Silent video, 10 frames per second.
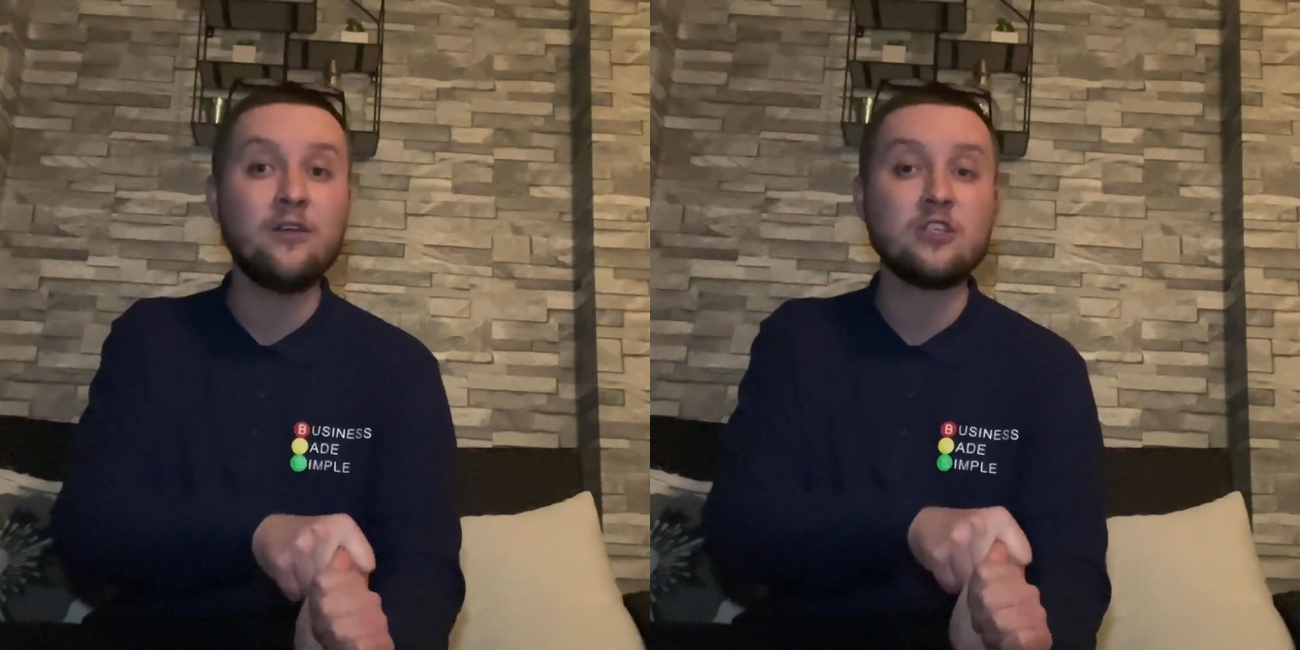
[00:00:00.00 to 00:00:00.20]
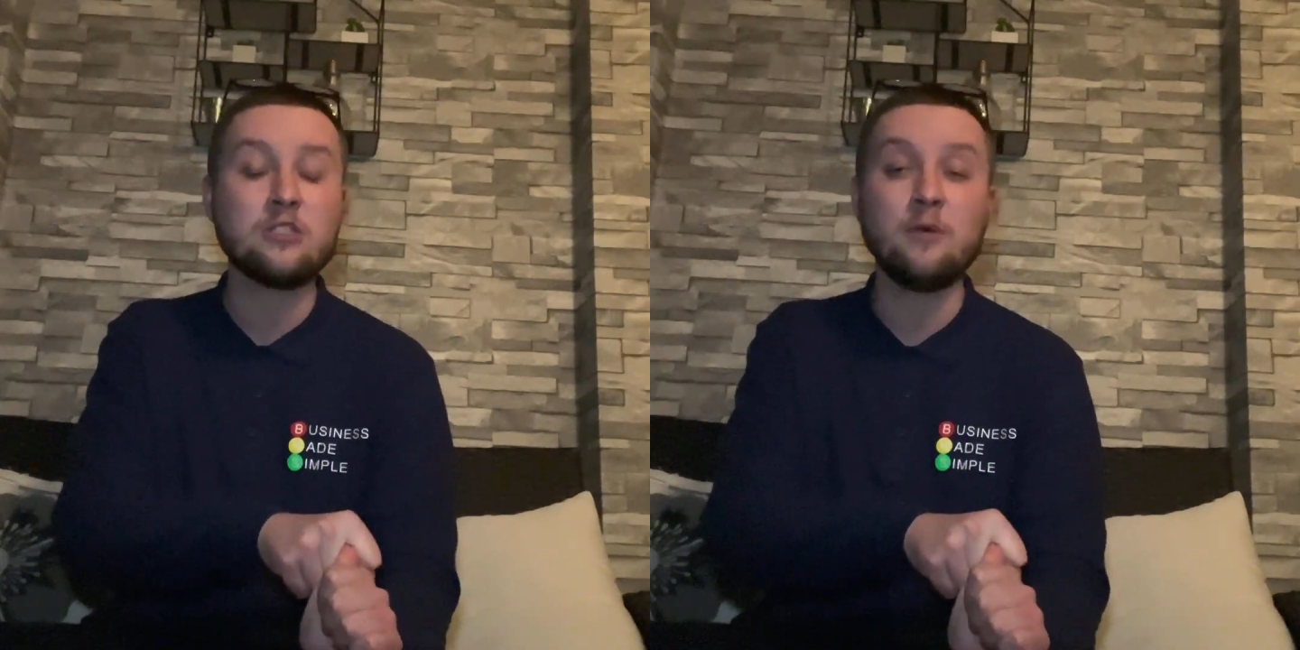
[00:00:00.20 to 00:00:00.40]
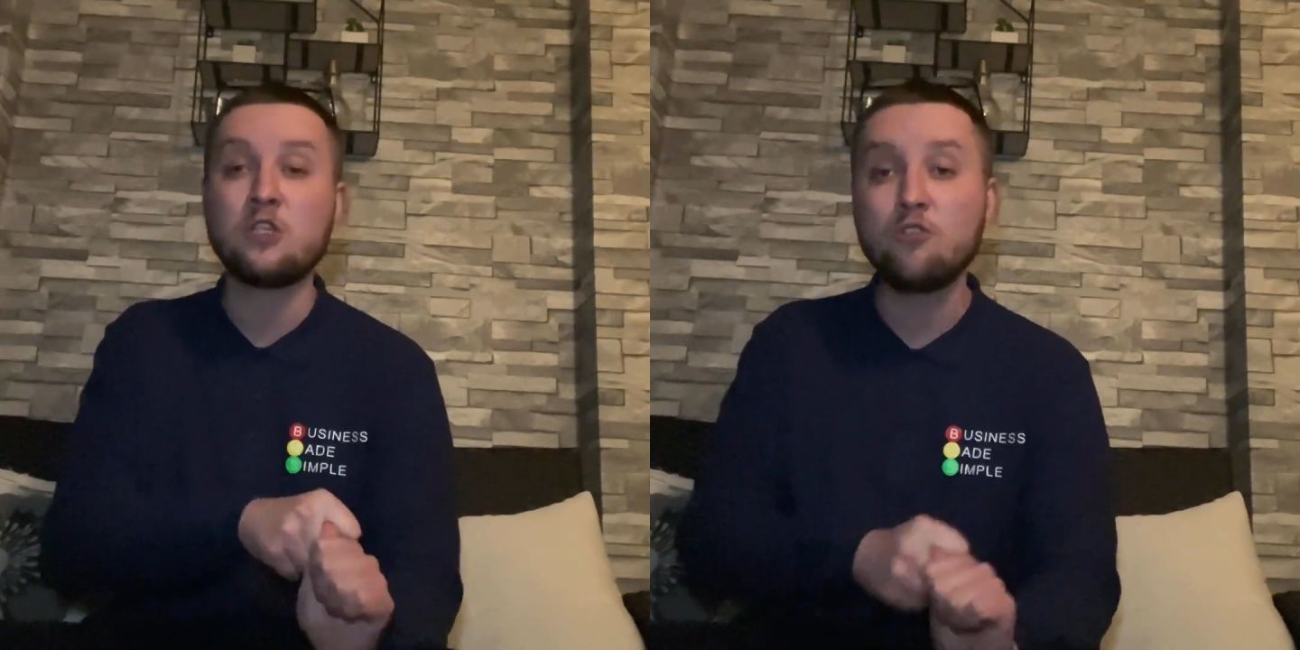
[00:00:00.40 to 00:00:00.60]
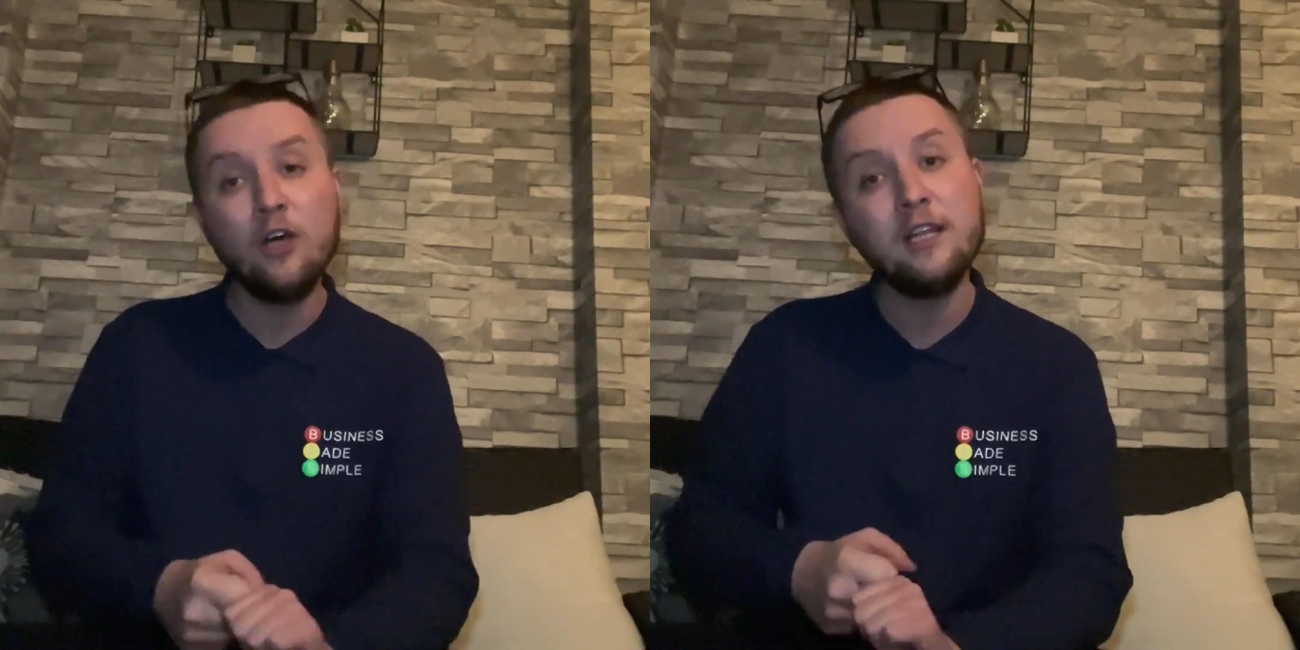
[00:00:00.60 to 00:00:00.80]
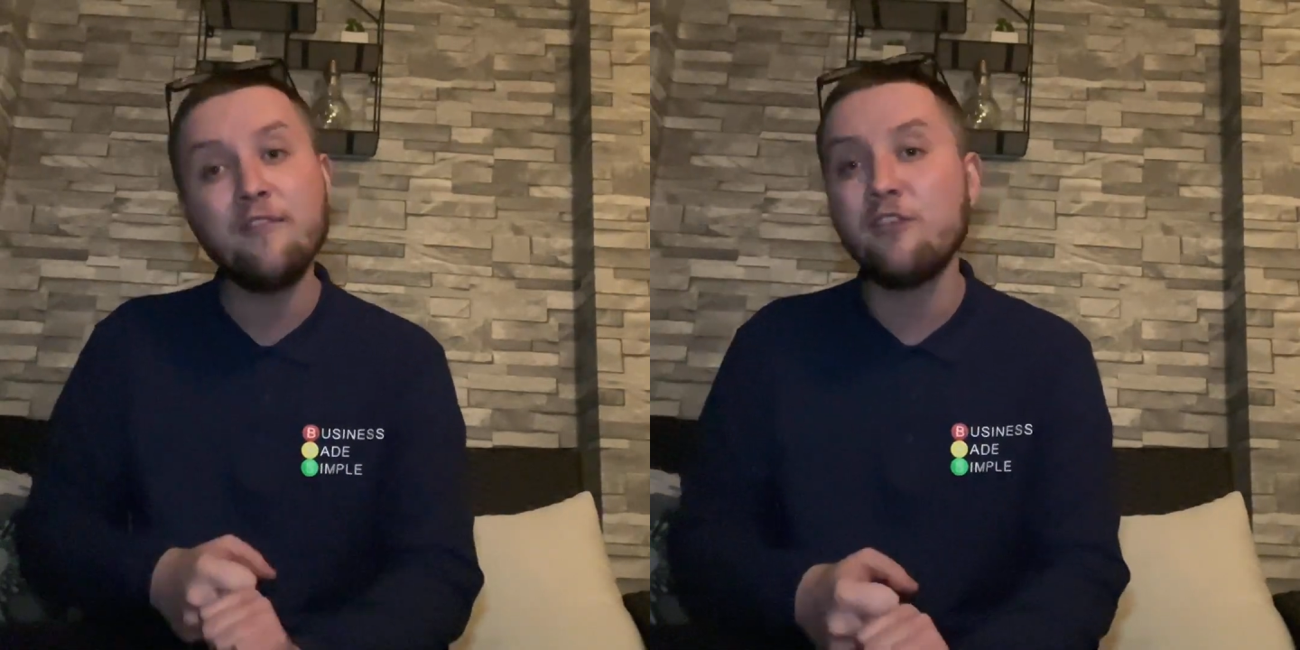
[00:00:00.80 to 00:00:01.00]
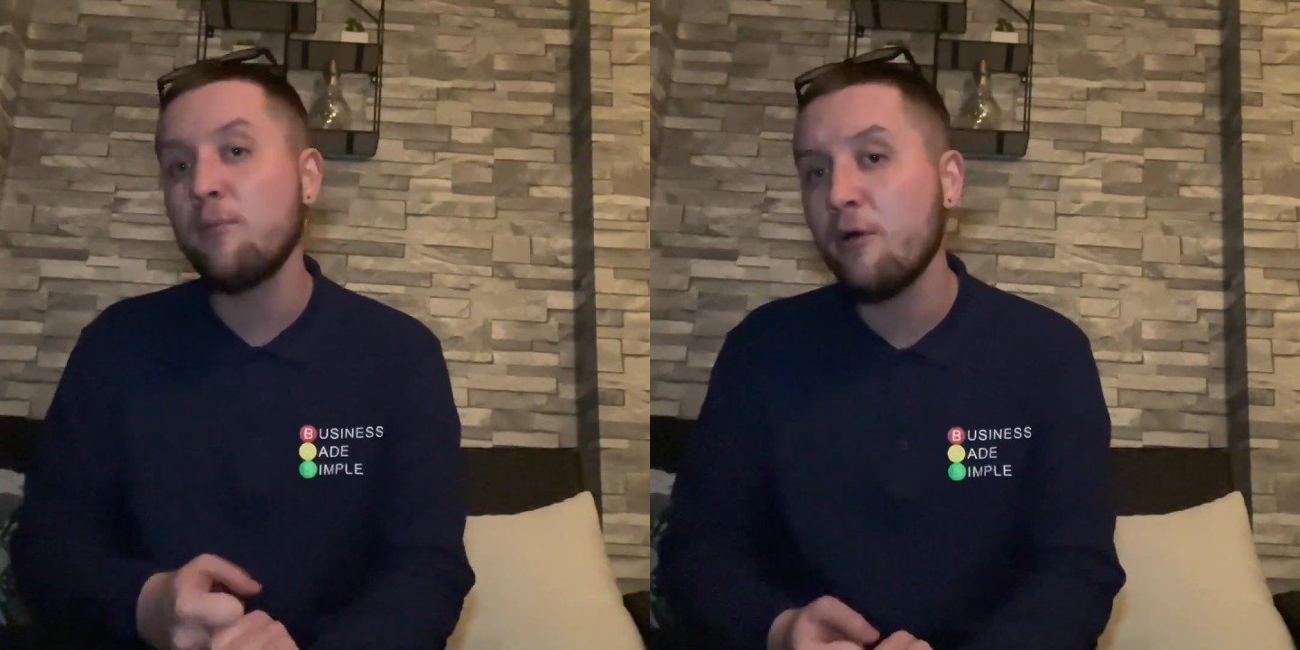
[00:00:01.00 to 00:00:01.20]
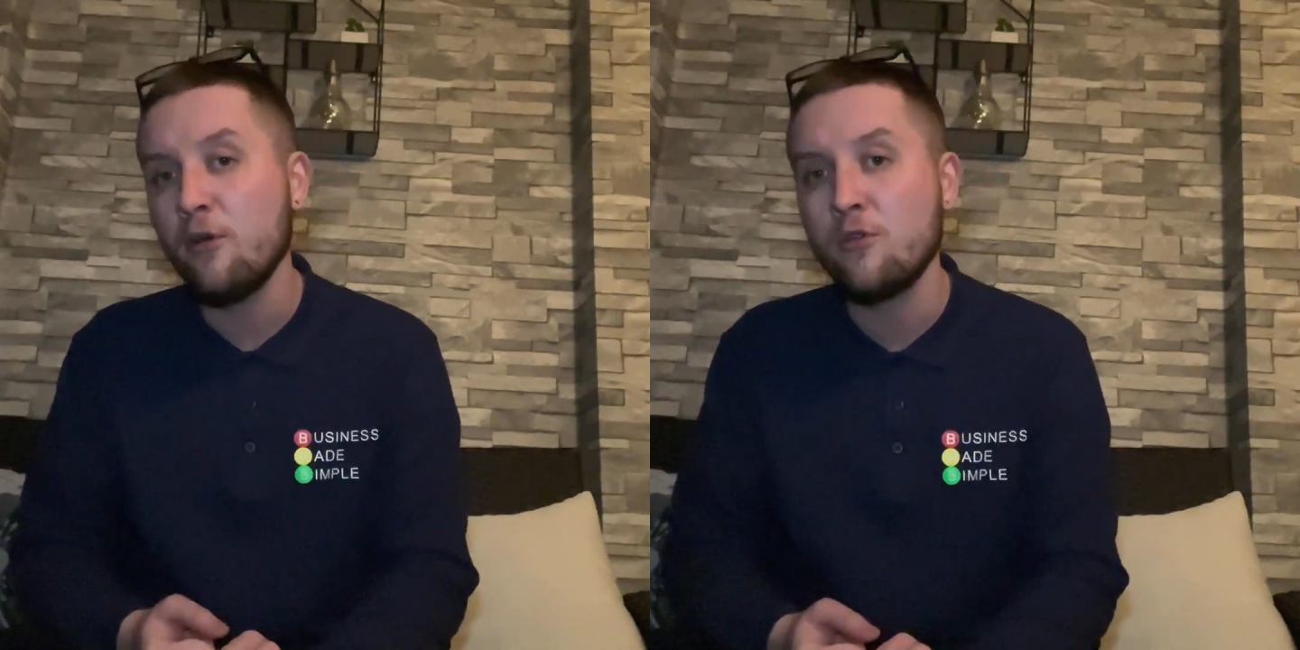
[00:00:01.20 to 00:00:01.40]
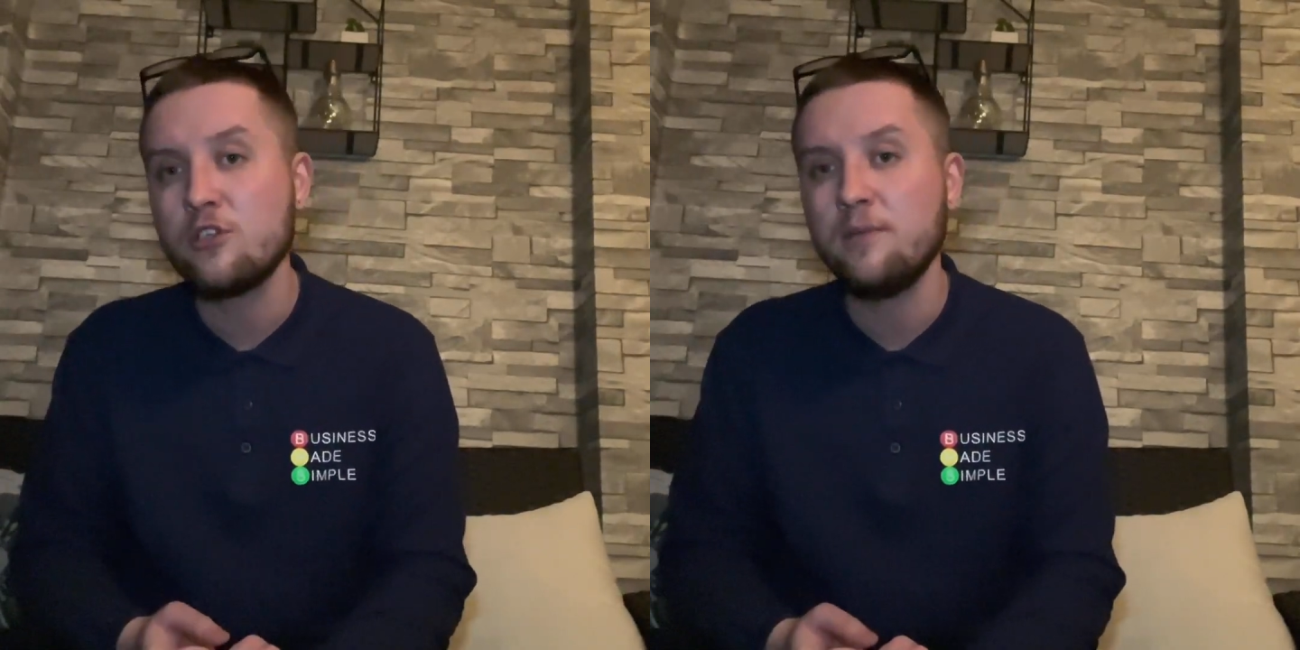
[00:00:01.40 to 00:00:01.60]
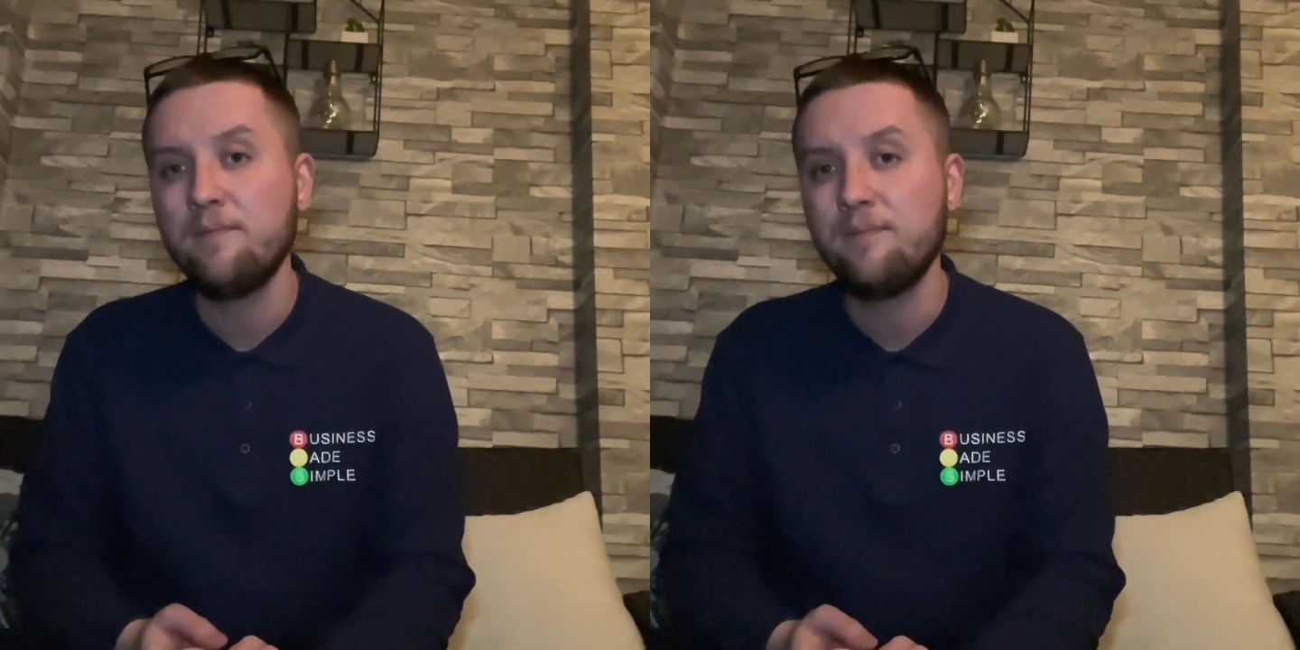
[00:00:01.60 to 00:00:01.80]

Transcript: customer, try a different approach.